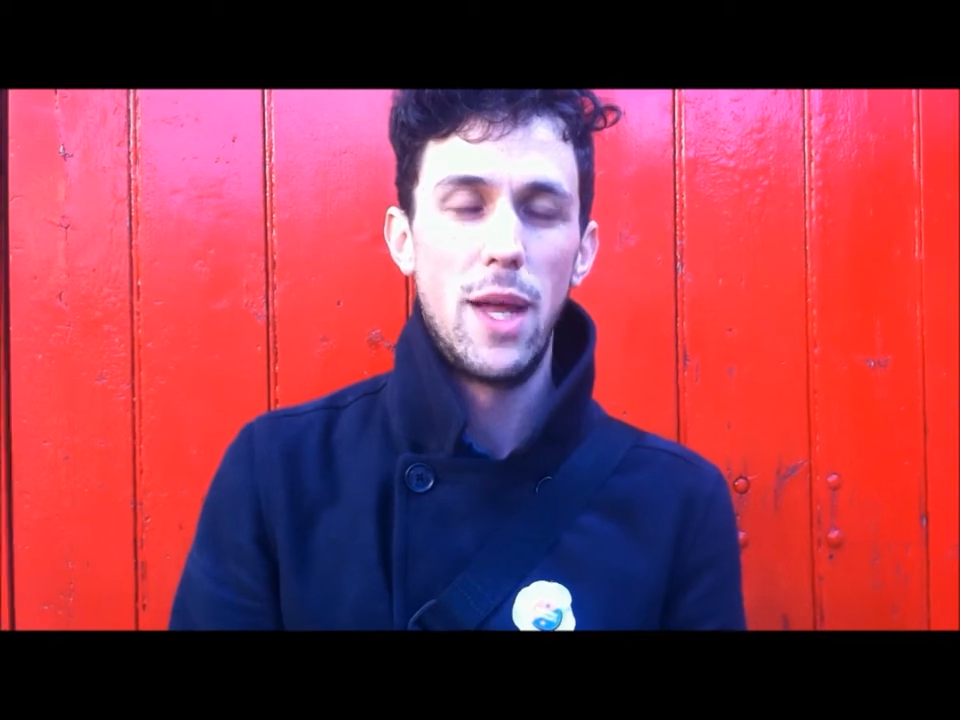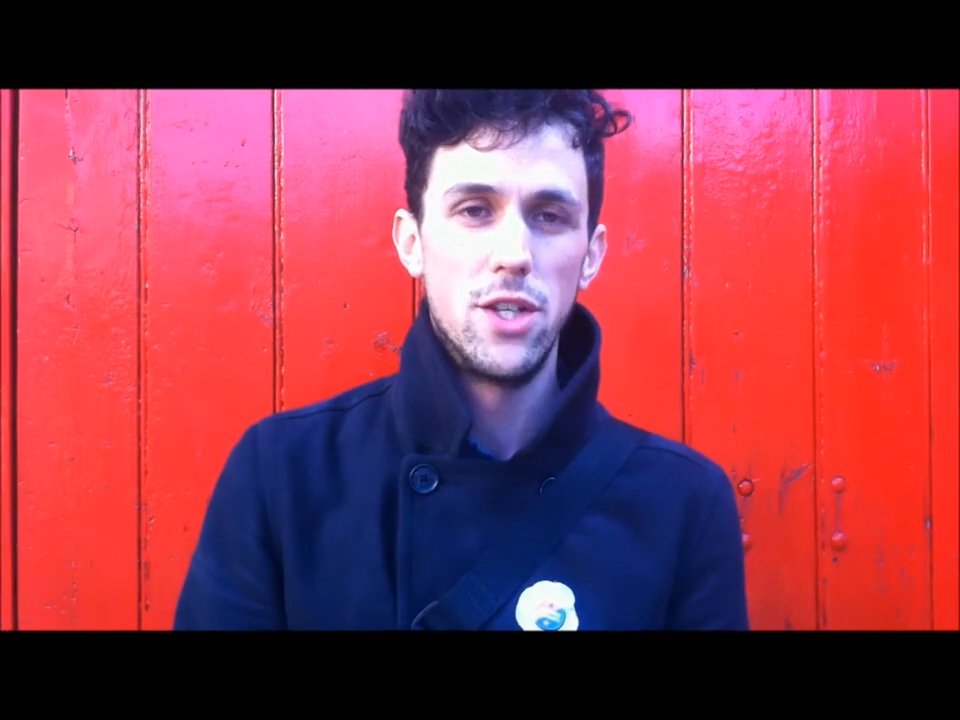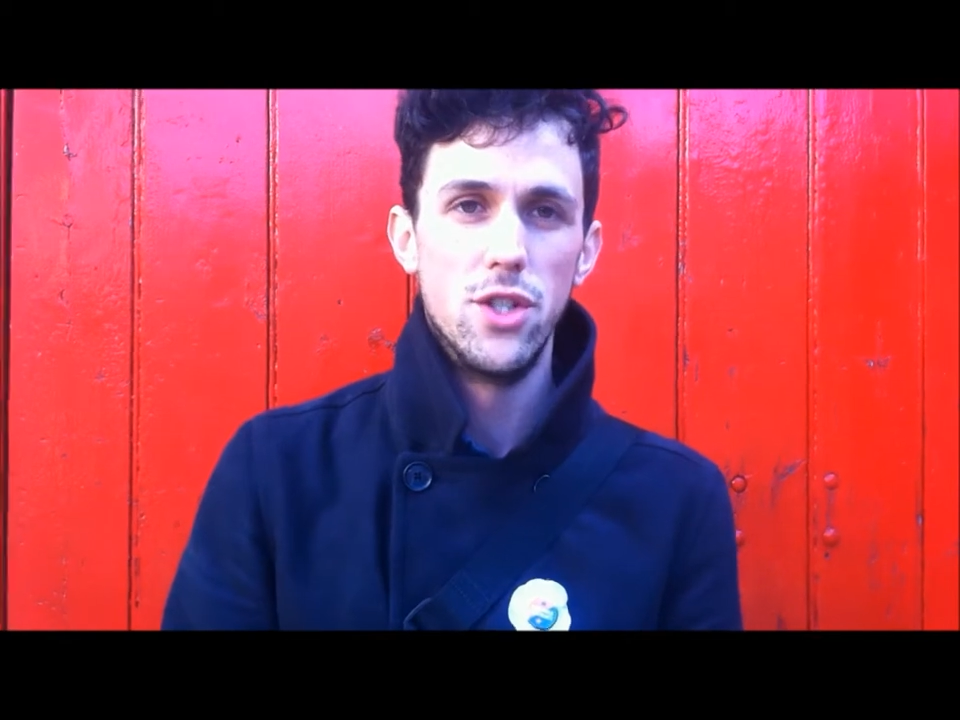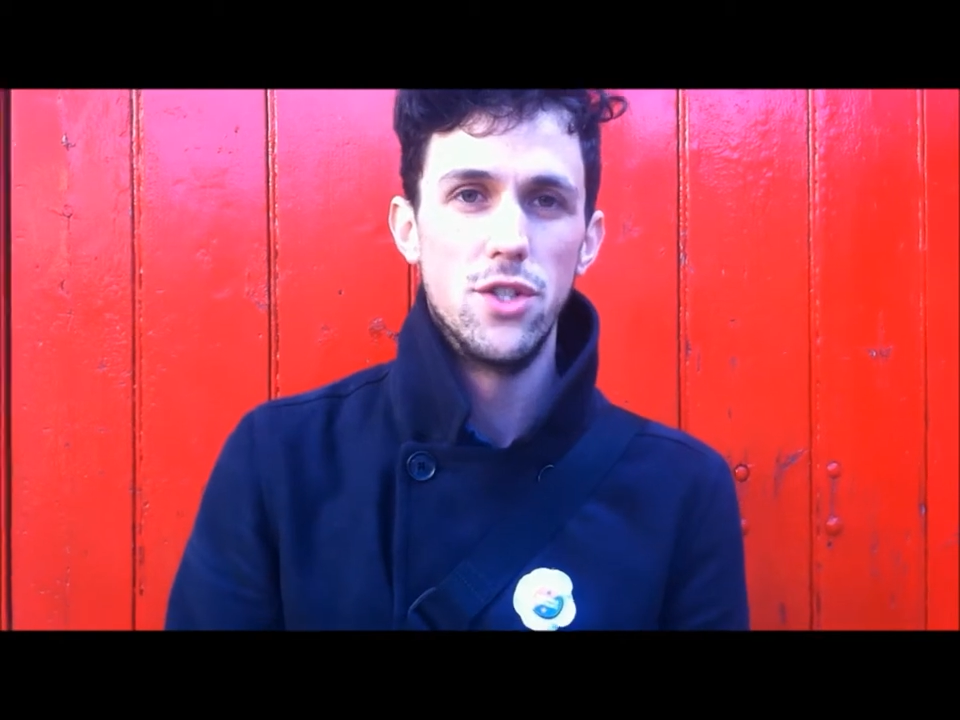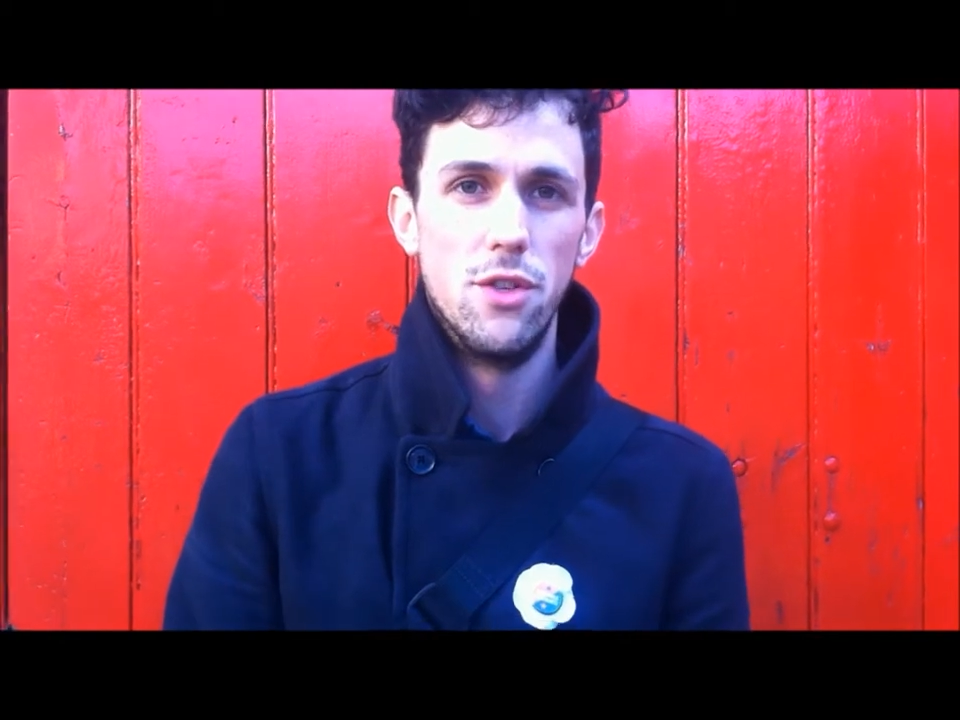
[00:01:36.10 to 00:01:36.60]
the
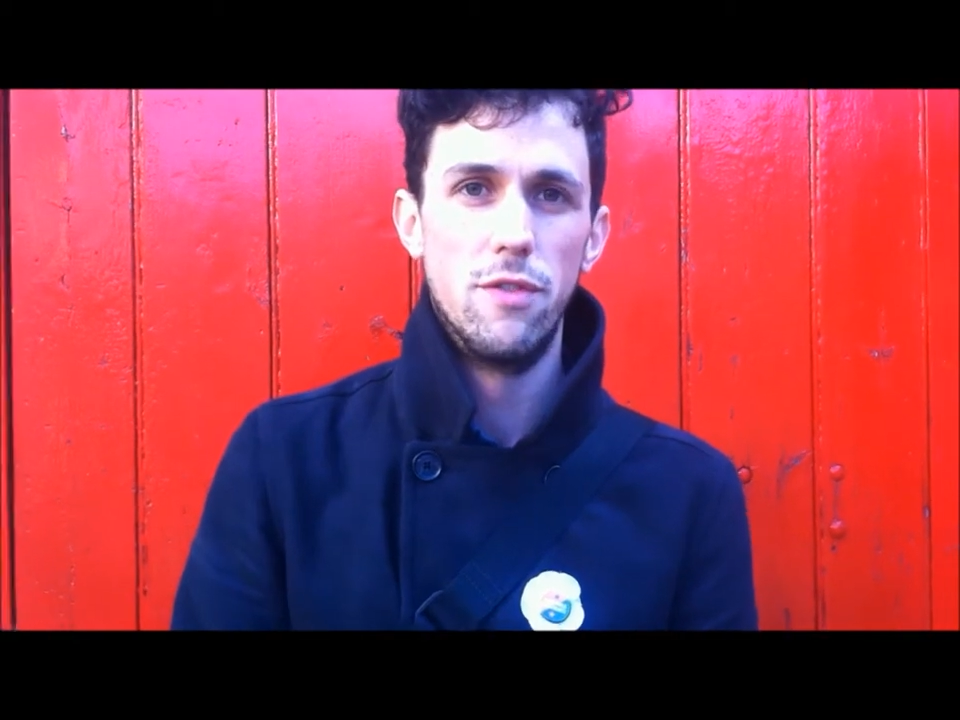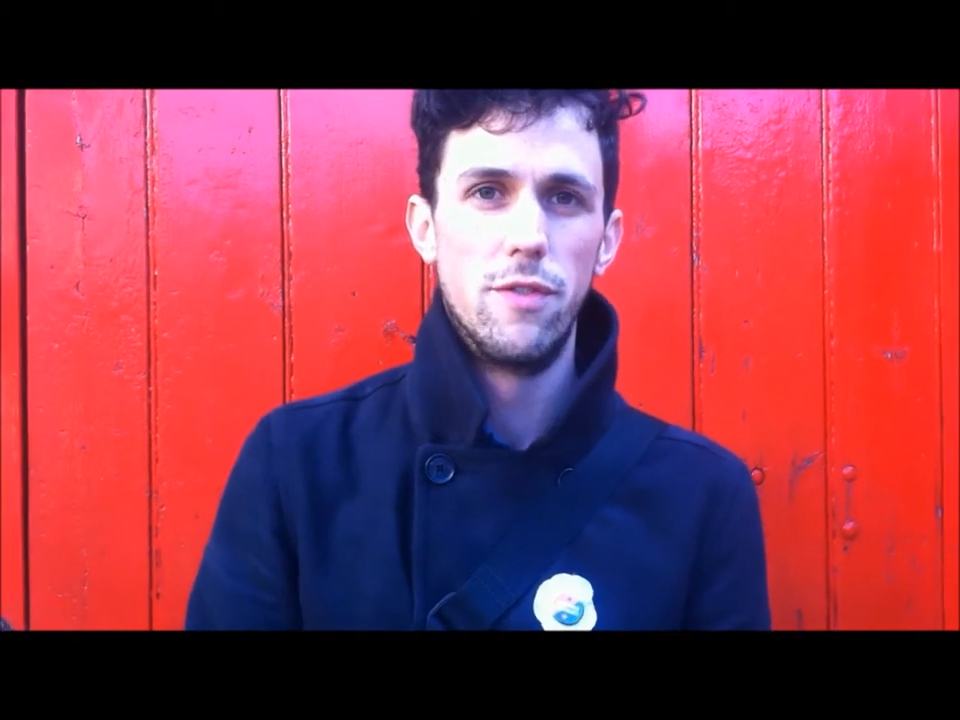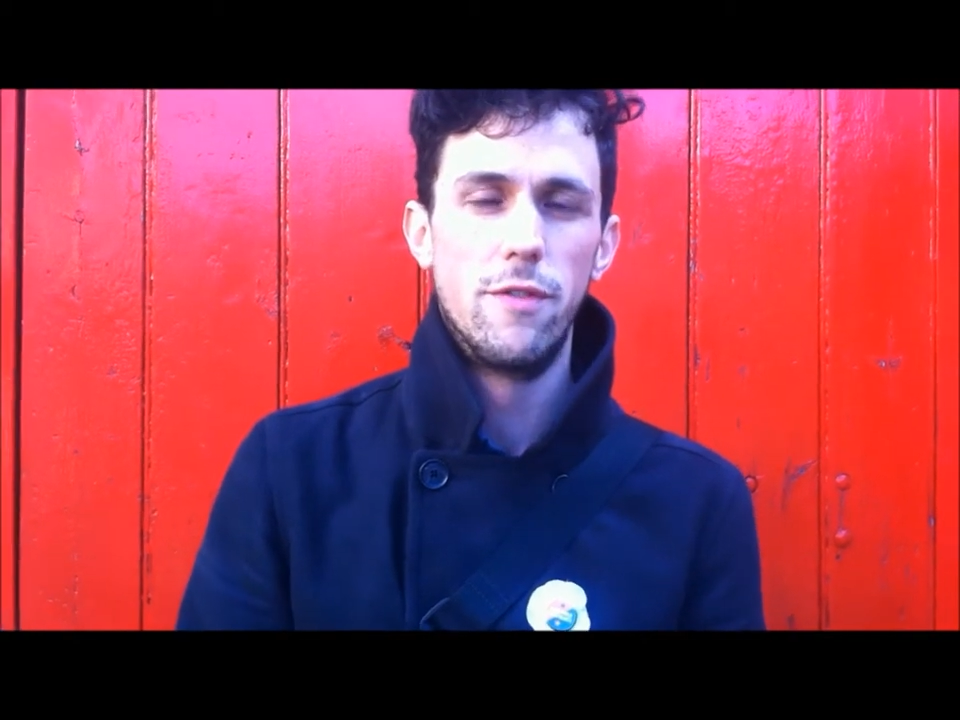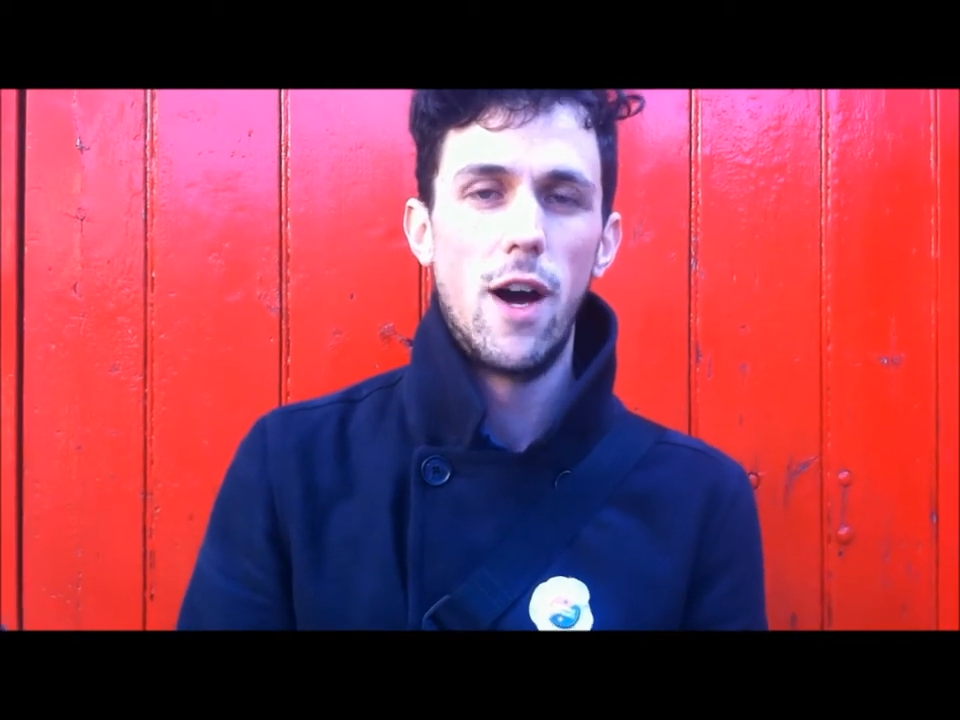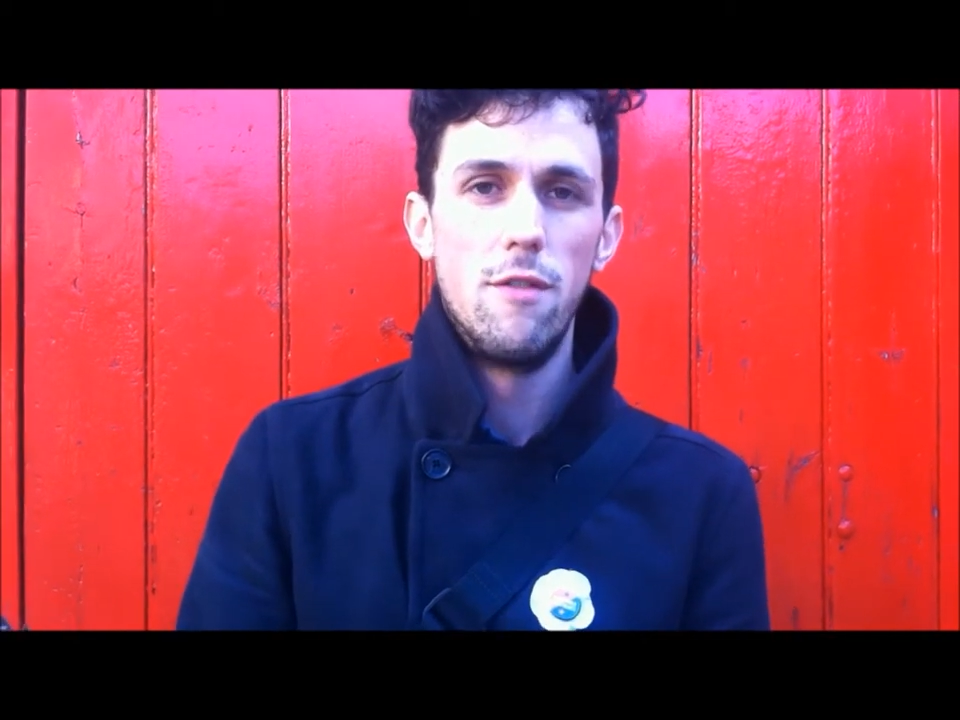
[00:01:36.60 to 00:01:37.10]
pensions of
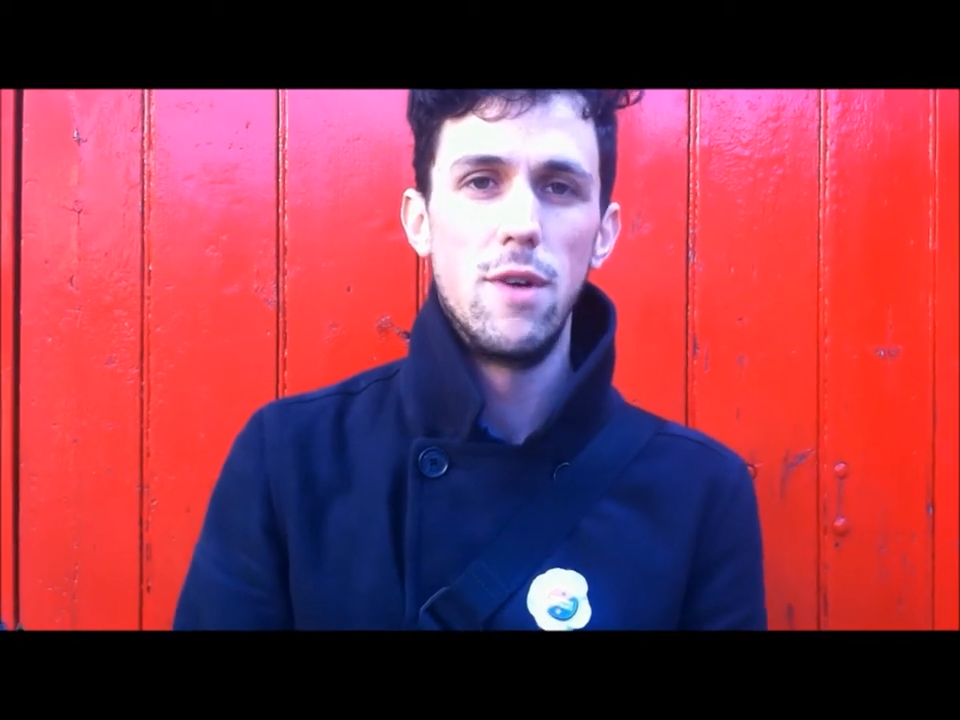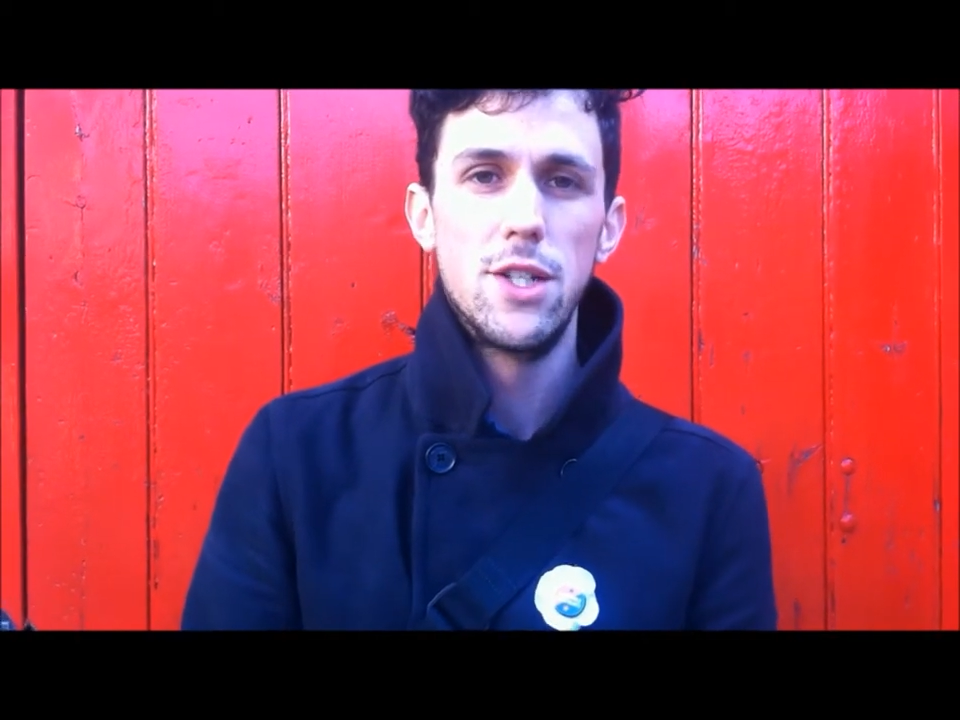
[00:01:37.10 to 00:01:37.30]
fire and